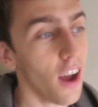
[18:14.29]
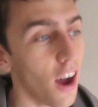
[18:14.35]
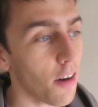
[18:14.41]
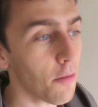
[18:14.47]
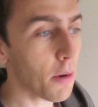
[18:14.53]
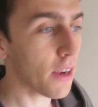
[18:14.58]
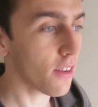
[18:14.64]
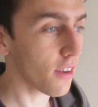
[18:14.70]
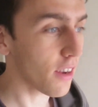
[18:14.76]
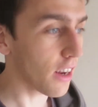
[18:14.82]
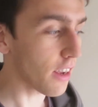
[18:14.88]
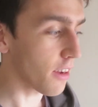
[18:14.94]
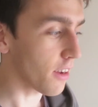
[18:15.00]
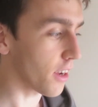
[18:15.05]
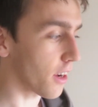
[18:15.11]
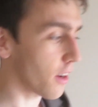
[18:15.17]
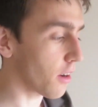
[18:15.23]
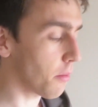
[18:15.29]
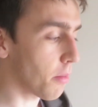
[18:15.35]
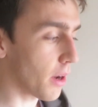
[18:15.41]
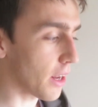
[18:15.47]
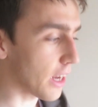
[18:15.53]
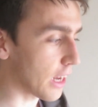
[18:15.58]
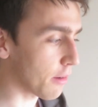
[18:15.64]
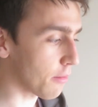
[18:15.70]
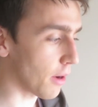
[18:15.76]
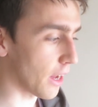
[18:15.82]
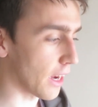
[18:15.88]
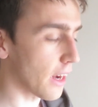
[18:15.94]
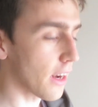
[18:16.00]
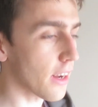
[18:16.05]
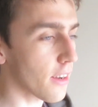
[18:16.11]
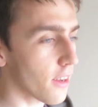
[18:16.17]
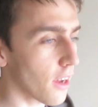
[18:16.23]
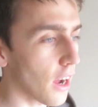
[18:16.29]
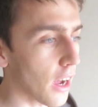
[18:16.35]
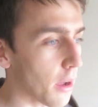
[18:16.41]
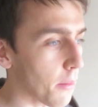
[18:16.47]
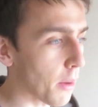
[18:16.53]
I've basically completely written an entire